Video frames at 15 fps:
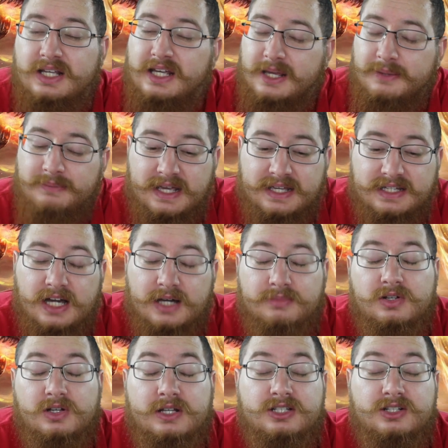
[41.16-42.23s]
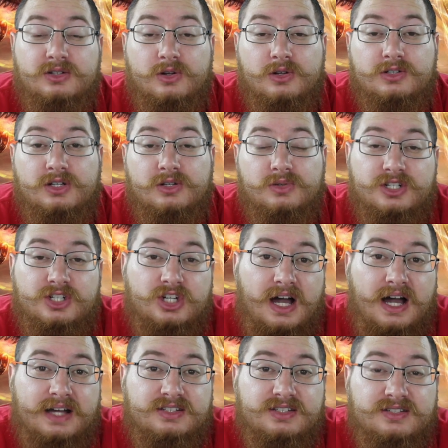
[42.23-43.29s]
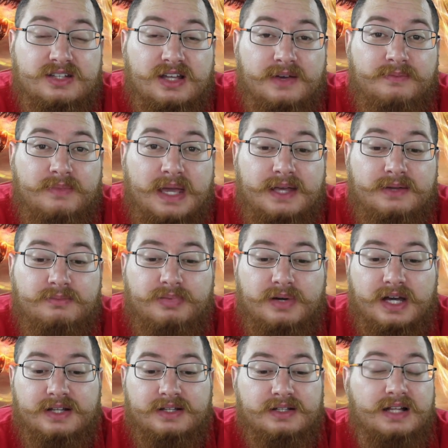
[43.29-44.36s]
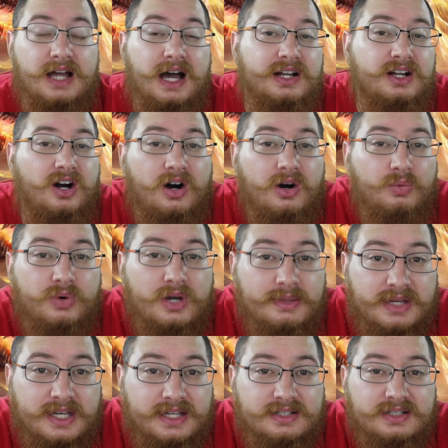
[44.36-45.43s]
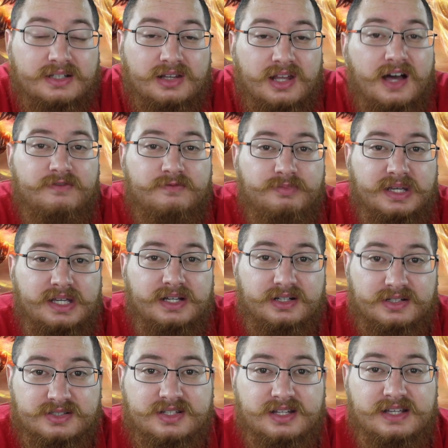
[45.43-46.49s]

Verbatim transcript: It may come as a, to a shock to some men, but not all women love beards.